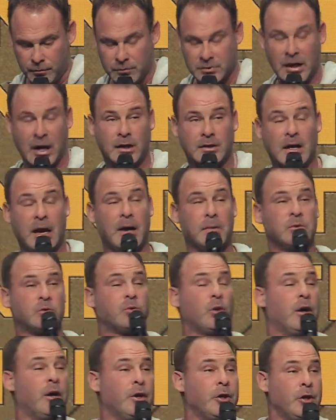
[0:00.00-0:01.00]
times
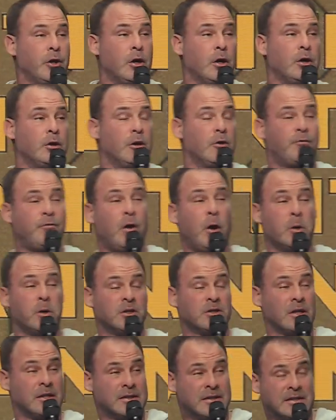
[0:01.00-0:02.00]
where your, your phone
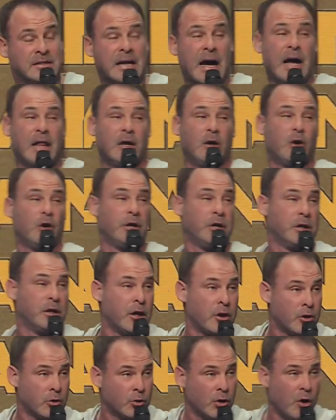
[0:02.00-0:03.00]
is on silent or in
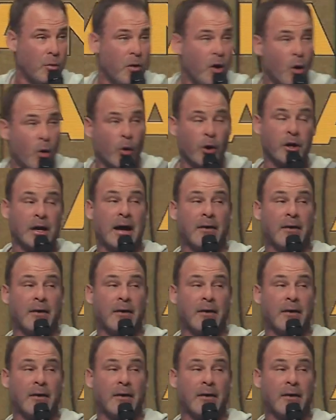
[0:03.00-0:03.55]
another room where you